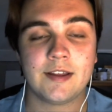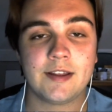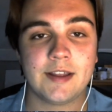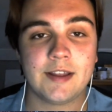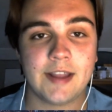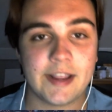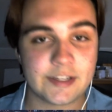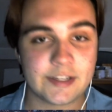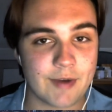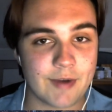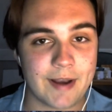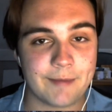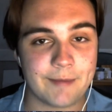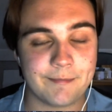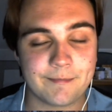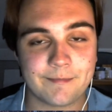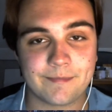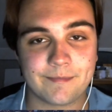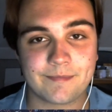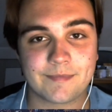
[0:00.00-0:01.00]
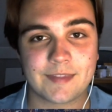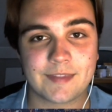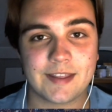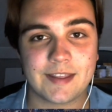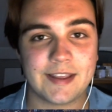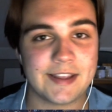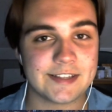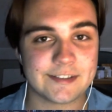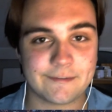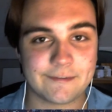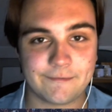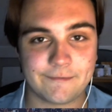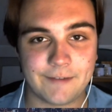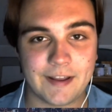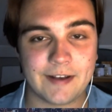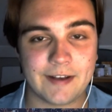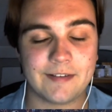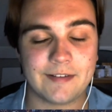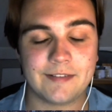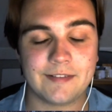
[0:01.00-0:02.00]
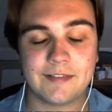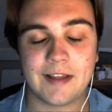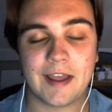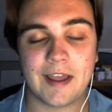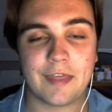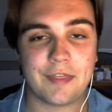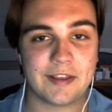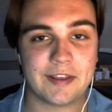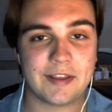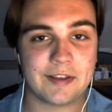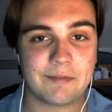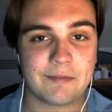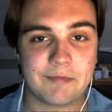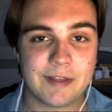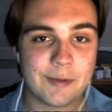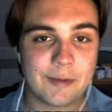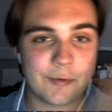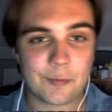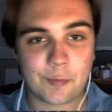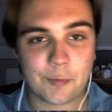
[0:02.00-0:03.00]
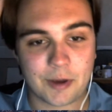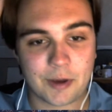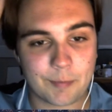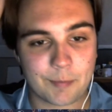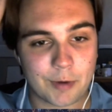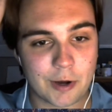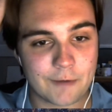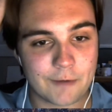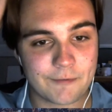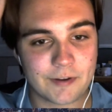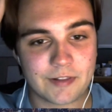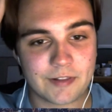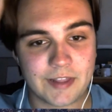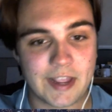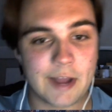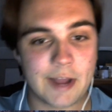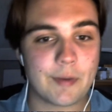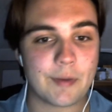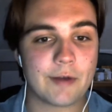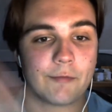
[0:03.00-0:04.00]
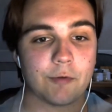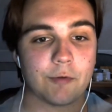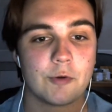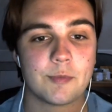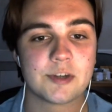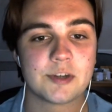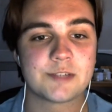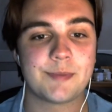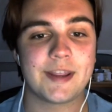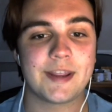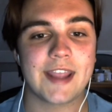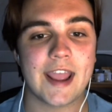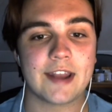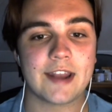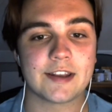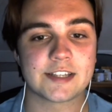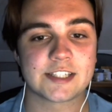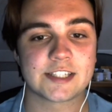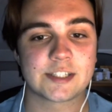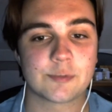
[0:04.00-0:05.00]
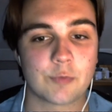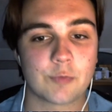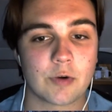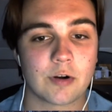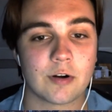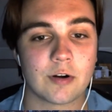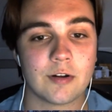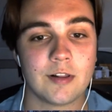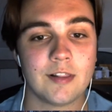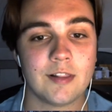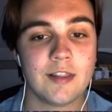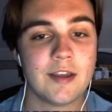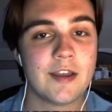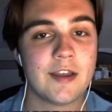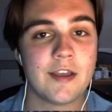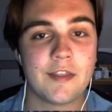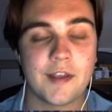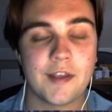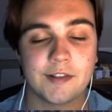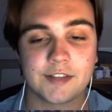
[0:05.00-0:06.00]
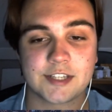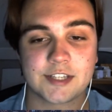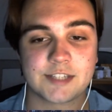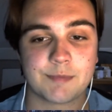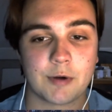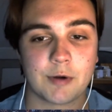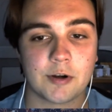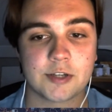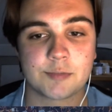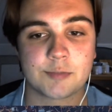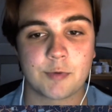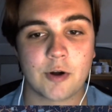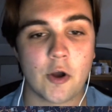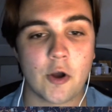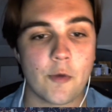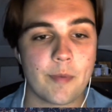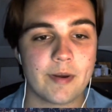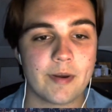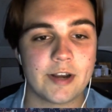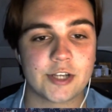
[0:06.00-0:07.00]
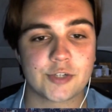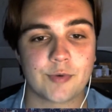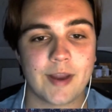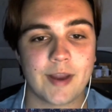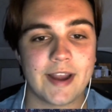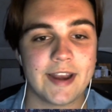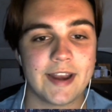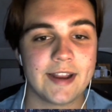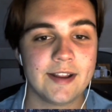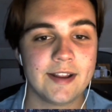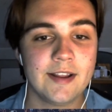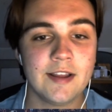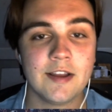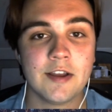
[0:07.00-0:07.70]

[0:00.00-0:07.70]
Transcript: He's great. He's a fit. I think it would work perfectly. And when rumors began to swirl that the Spurs were open to trading